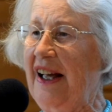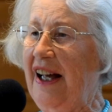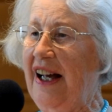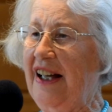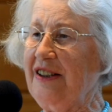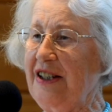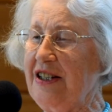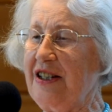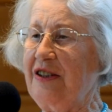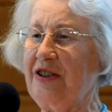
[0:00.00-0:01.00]
And
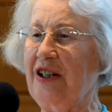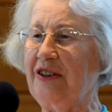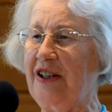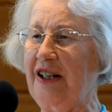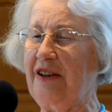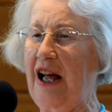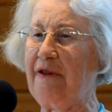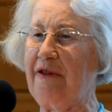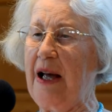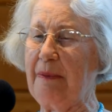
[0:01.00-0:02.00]
these children in
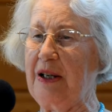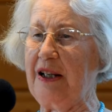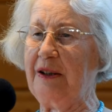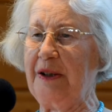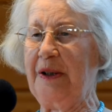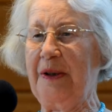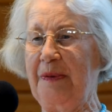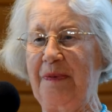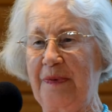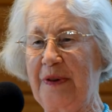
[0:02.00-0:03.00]
that family
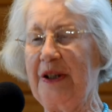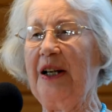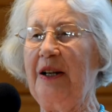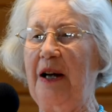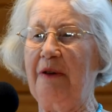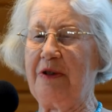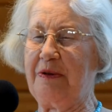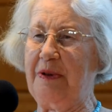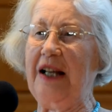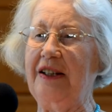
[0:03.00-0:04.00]
really, I was
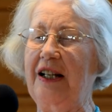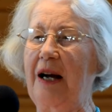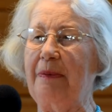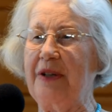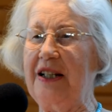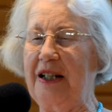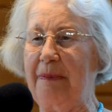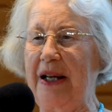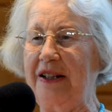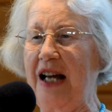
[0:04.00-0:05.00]
ending up
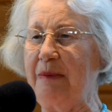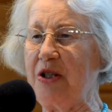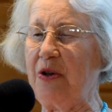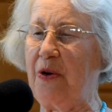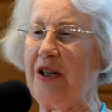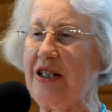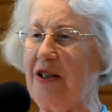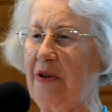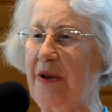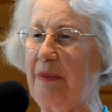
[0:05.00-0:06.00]
reading bedtime stories
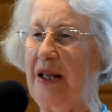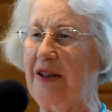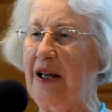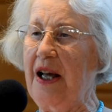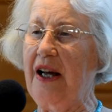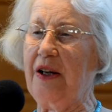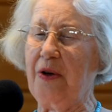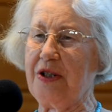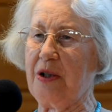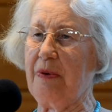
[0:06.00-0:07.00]
to them, and I
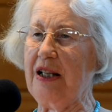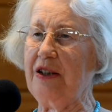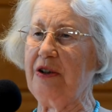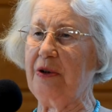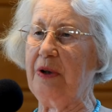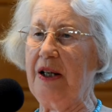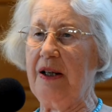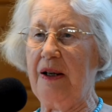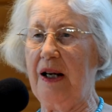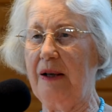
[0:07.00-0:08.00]
also went to
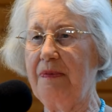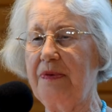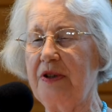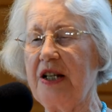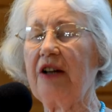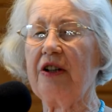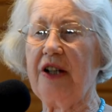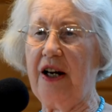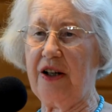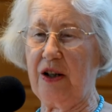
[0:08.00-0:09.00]

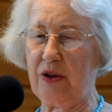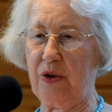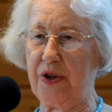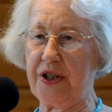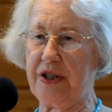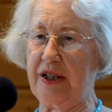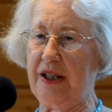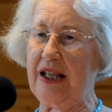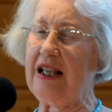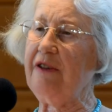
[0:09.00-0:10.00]
secretarial course in
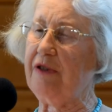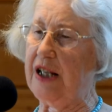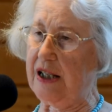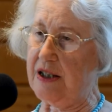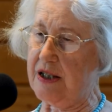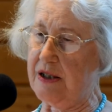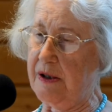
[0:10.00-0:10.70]
the evenings.